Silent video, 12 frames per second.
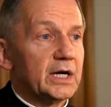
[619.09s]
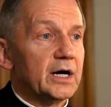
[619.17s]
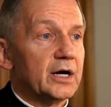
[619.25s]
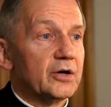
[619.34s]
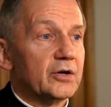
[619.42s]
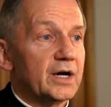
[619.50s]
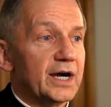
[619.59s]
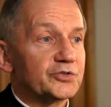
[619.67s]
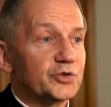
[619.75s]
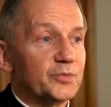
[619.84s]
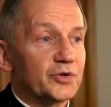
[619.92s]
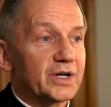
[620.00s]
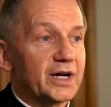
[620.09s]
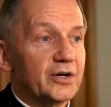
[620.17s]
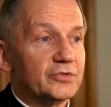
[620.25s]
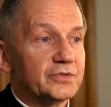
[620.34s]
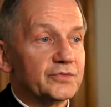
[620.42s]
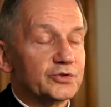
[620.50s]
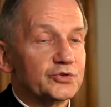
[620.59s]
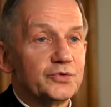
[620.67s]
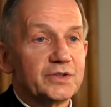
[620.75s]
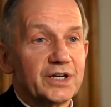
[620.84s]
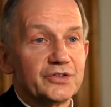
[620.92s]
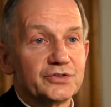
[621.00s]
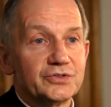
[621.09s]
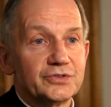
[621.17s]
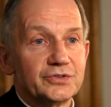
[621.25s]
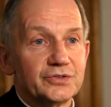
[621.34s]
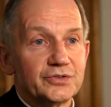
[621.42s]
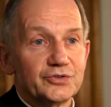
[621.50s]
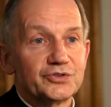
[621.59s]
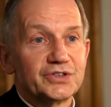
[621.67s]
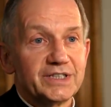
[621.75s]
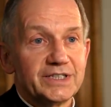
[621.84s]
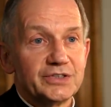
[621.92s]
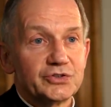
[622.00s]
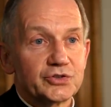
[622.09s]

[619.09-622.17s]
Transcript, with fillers: Our October count for 2013